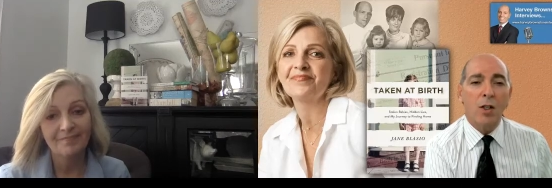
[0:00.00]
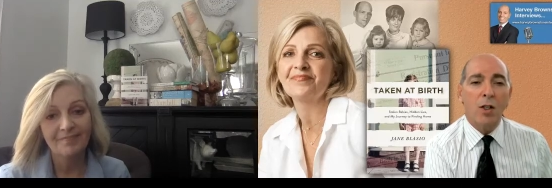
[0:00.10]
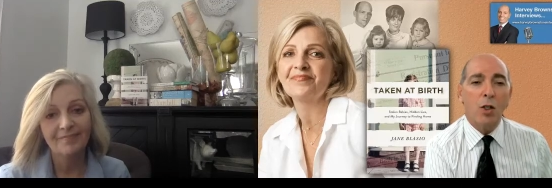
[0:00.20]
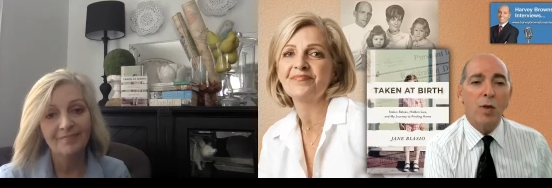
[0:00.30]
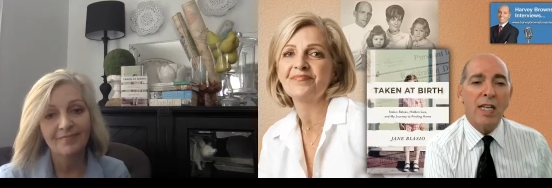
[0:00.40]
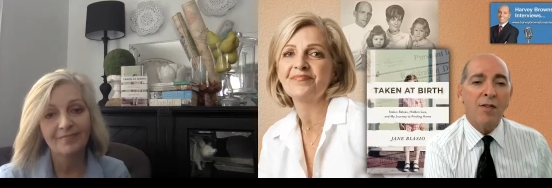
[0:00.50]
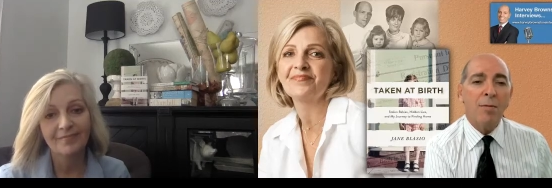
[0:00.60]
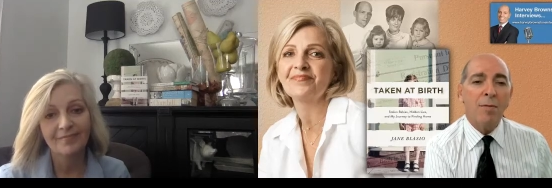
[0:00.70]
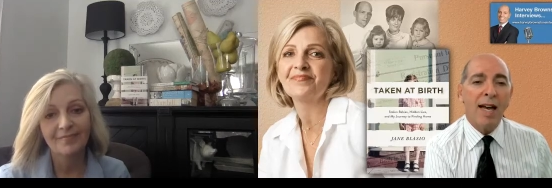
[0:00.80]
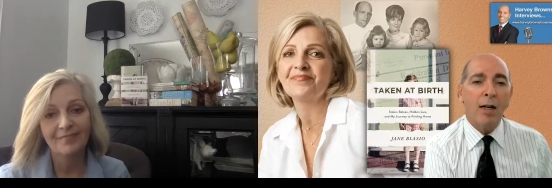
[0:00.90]
Speaker 1: You even
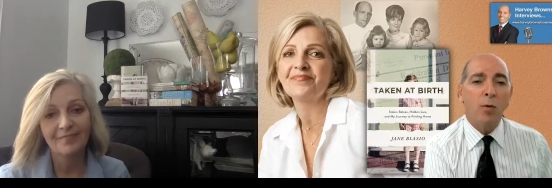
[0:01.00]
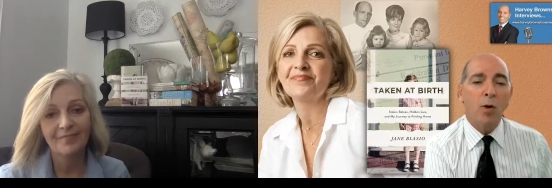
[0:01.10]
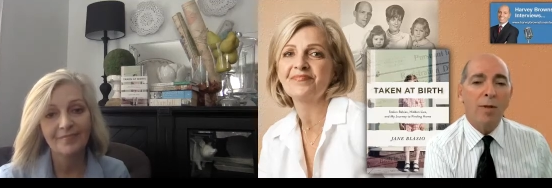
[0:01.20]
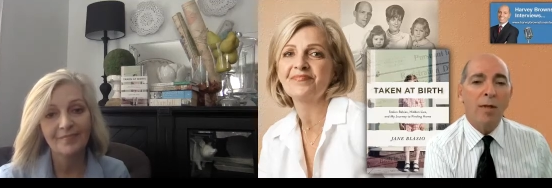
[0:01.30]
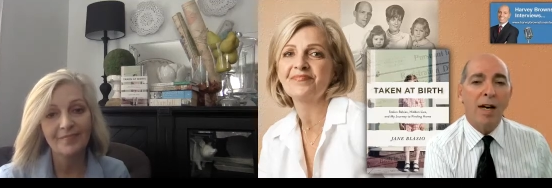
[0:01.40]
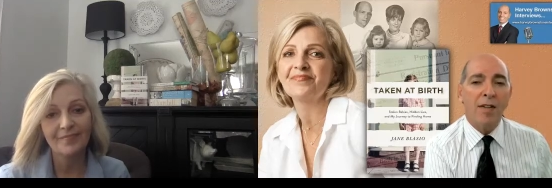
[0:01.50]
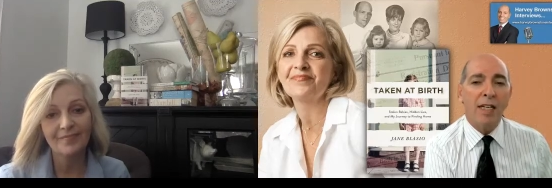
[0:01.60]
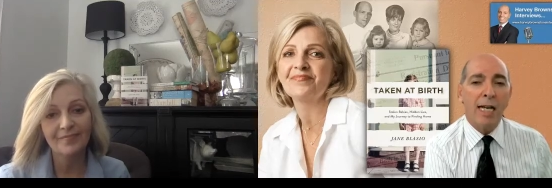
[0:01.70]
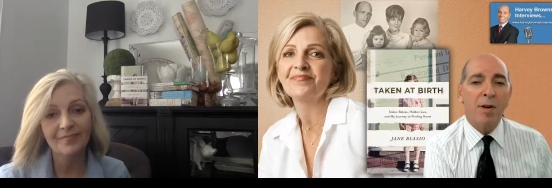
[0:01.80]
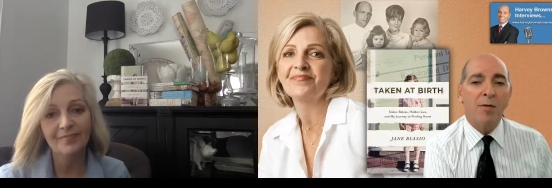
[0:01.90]
met a woman by the
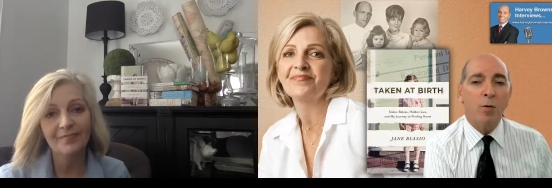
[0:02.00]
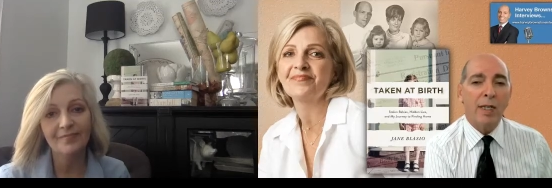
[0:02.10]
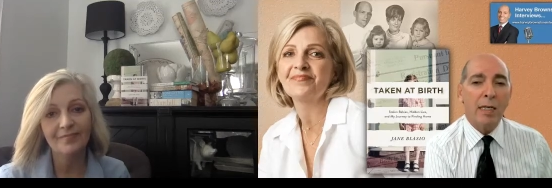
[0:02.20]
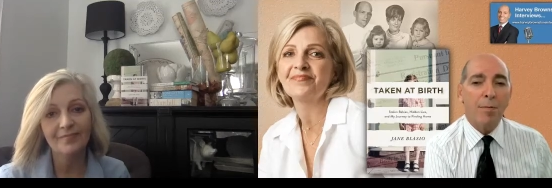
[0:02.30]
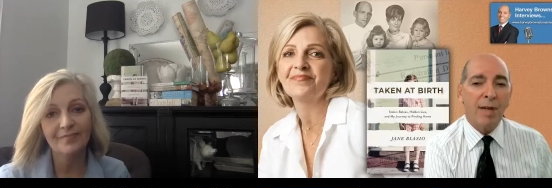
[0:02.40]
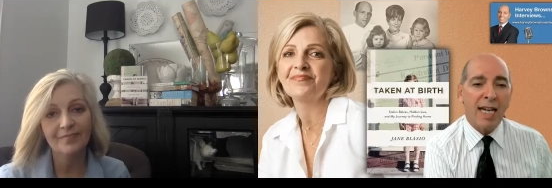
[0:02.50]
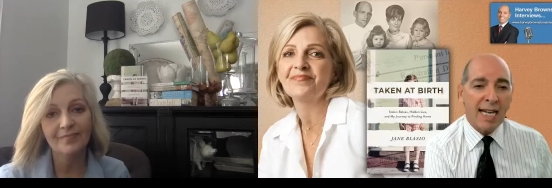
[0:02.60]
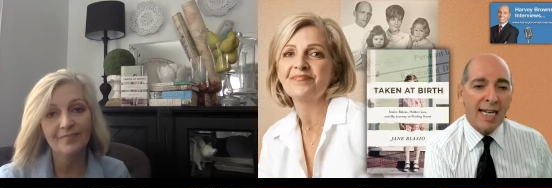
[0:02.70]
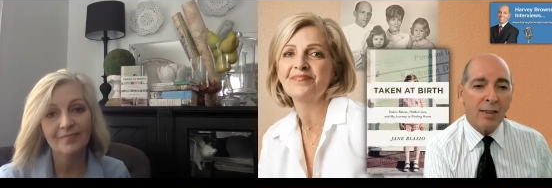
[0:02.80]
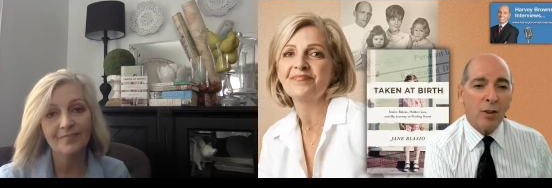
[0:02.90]
name of Winnie
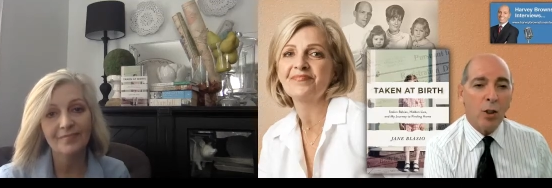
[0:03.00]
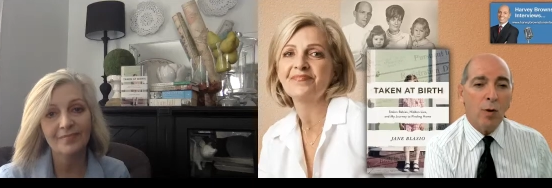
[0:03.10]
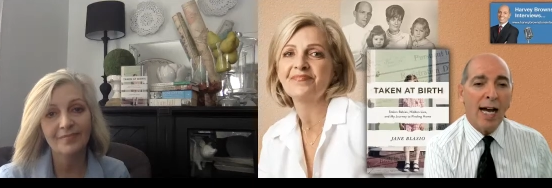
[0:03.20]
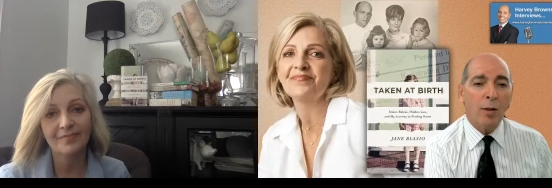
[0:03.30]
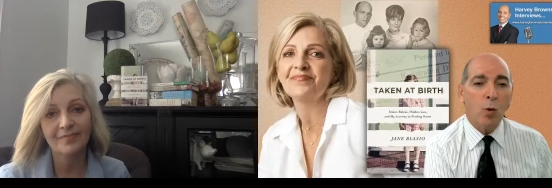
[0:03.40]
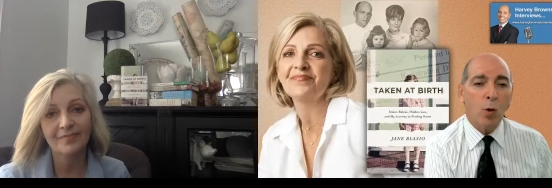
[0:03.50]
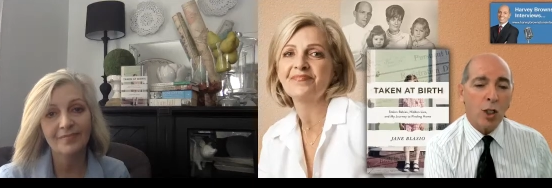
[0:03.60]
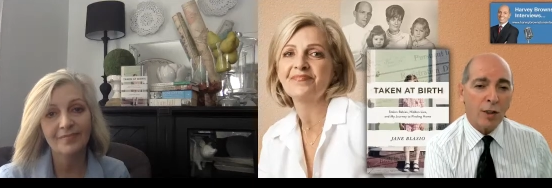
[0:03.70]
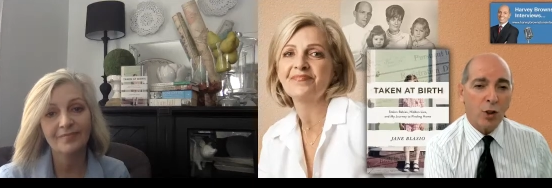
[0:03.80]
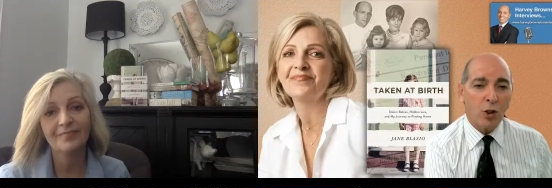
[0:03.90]
Payne who had worked
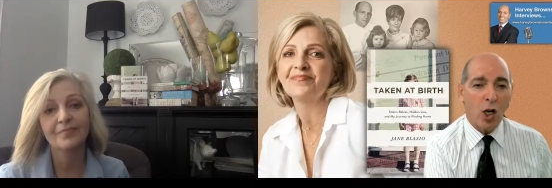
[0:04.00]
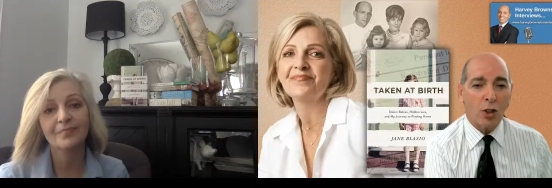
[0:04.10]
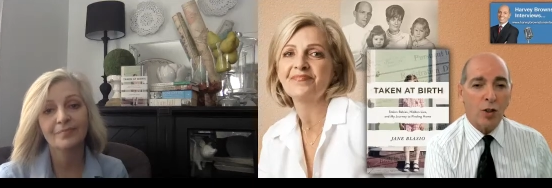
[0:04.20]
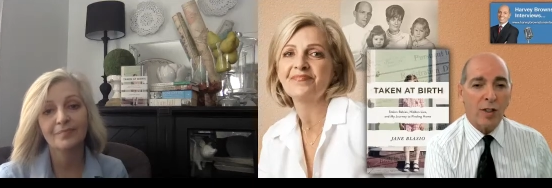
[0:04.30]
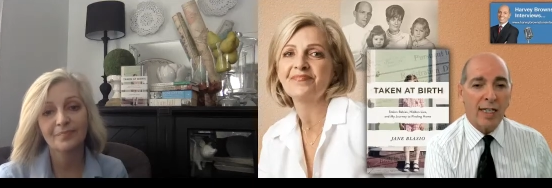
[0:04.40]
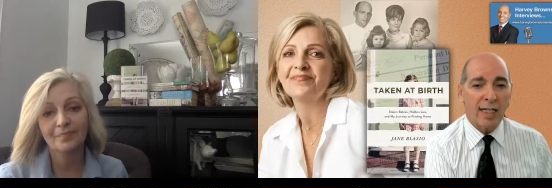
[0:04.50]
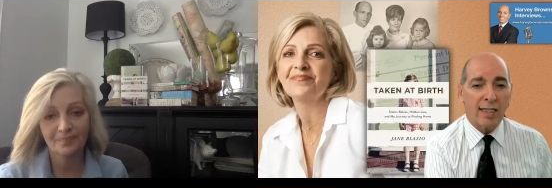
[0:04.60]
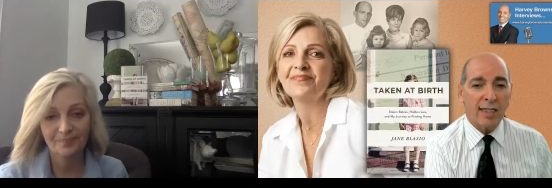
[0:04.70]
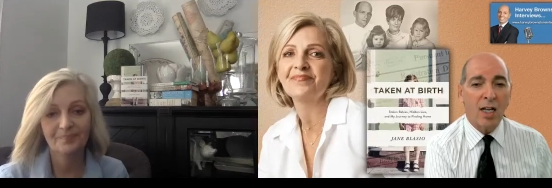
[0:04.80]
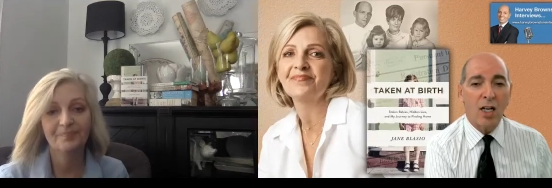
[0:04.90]
for Dr. Hicks.
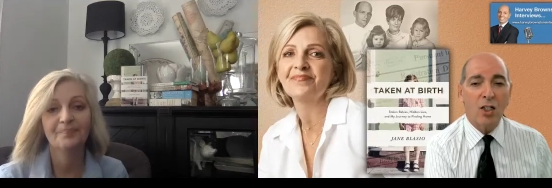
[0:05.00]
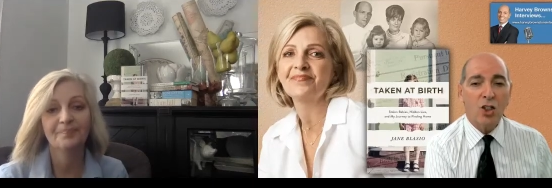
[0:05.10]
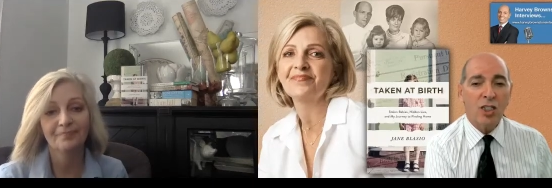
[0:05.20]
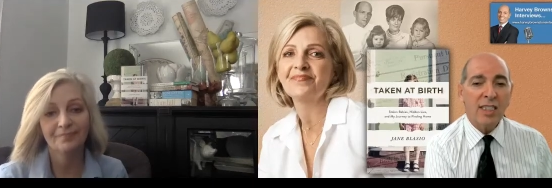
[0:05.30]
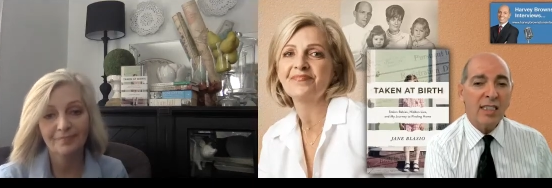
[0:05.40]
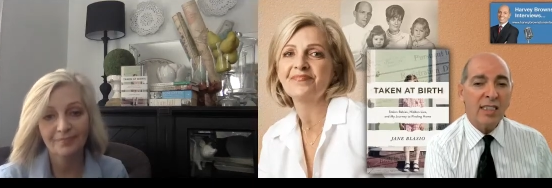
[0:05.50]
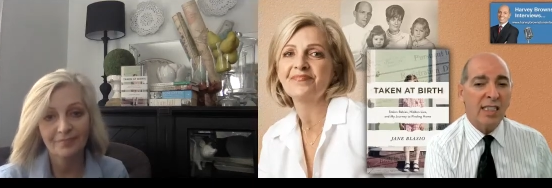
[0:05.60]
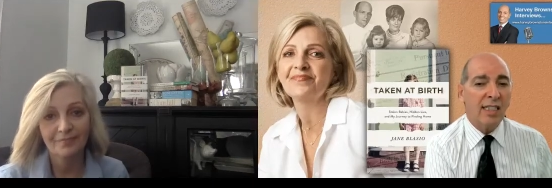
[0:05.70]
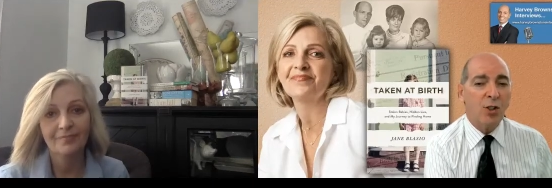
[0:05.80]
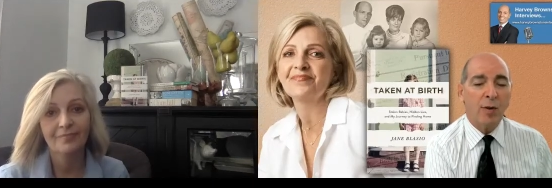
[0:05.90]
She didn't give
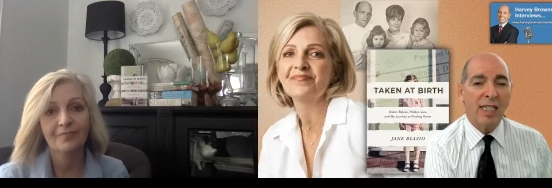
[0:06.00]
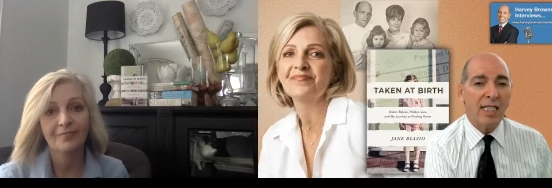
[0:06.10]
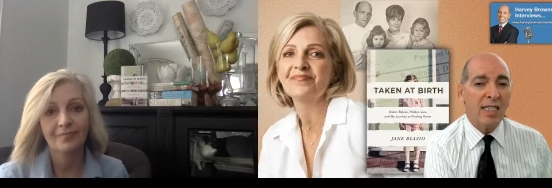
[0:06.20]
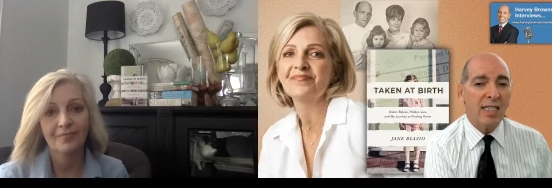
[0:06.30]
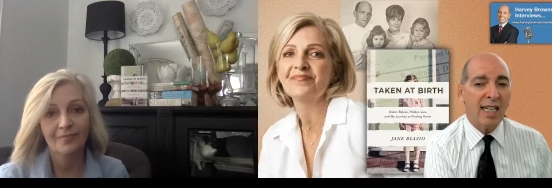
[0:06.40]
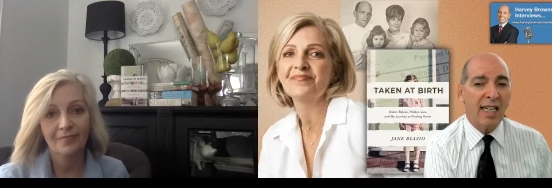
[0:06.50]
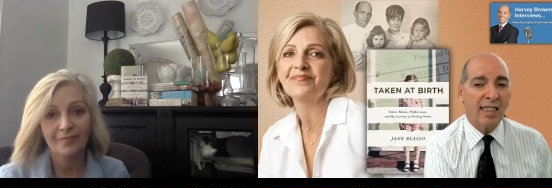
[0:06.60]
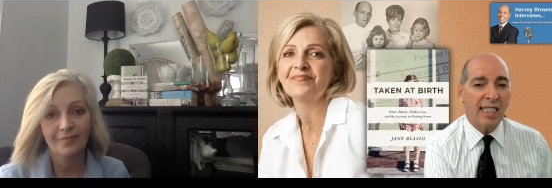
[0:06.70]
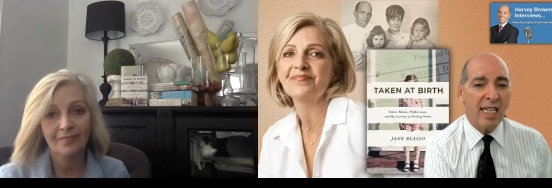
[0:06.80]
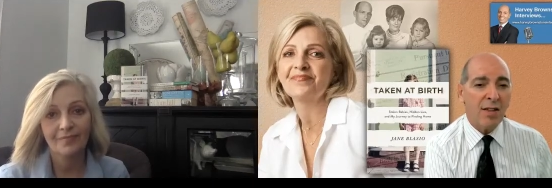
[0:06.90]
you any detail
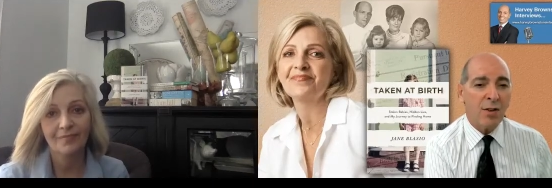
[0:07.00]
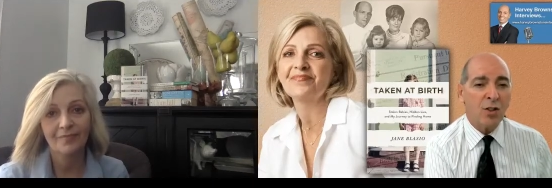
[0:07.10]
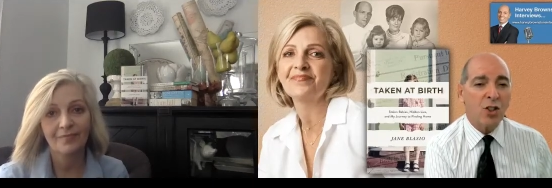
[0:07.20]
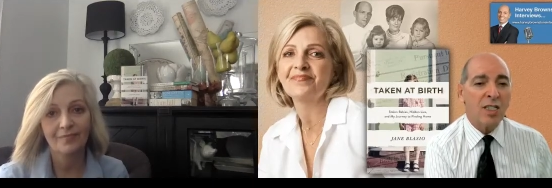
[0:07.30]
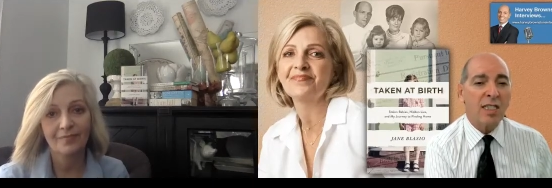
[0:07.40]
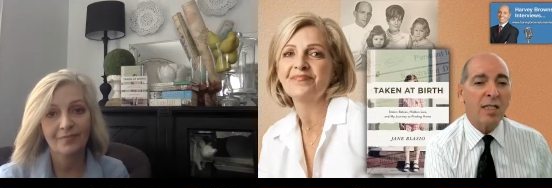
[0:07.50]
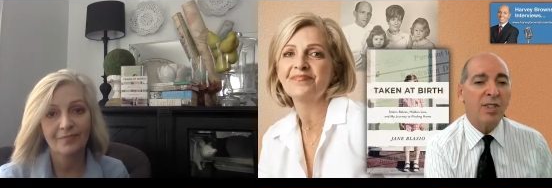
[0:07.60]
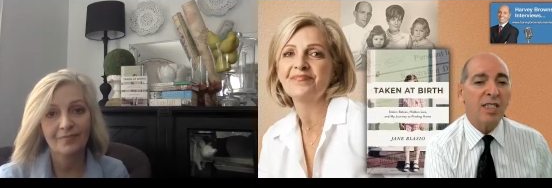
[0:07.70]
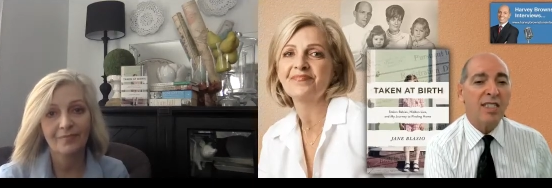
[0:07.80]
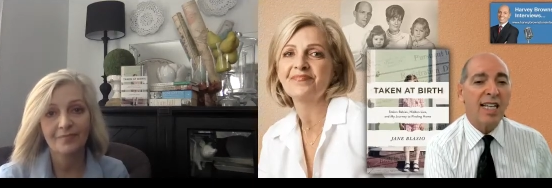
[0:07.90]
either. She simply
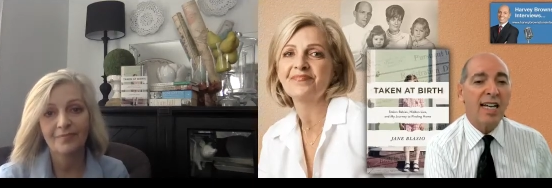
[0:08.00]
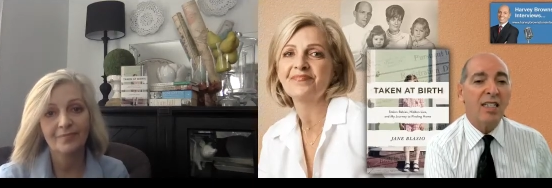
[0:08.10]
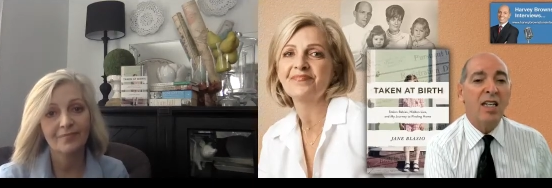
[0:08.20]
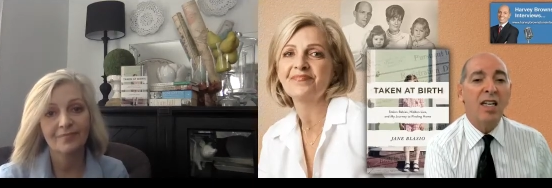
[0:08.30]
said,